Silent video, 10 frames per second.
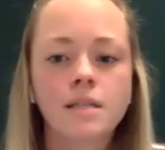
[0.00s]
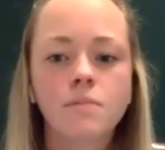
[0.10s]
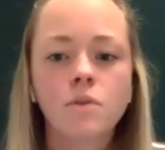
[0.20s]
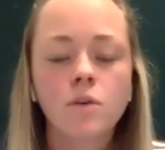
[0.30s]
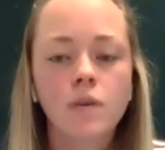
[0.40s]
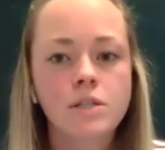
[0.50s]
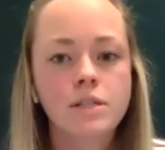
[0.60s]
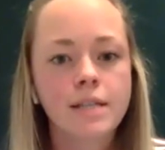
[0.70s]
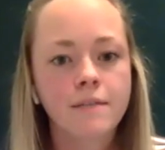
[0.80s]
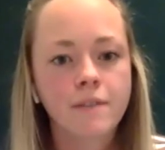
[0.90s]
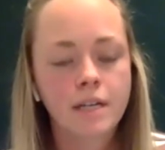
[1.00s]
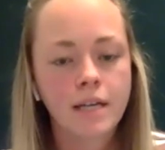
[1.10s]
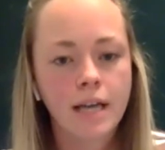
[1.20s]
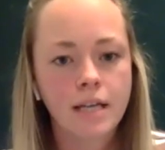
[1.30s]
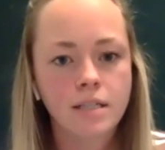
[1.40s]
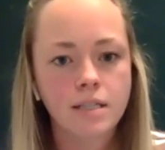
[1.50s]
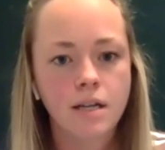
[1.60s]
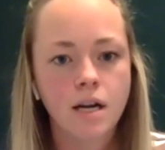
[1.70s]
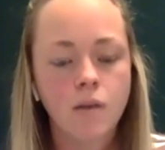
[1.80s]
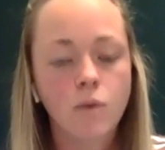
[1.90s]
get to more questions at the very end
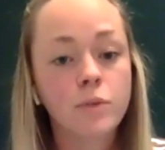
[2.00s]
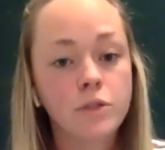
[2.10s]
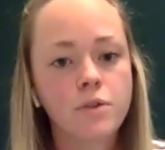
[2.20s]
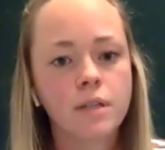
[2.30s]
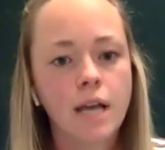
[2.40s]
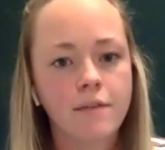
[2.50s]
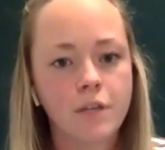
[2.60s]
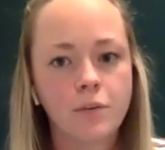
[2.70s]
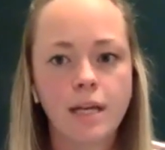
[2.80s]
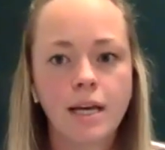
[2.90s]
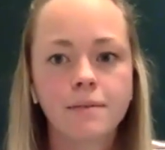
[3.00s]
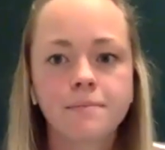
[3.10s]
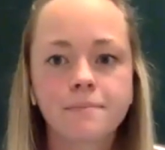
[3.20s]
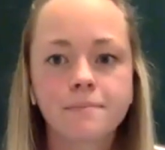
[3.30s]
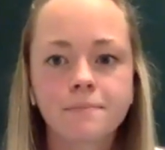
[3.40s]
when we do the live Q&A.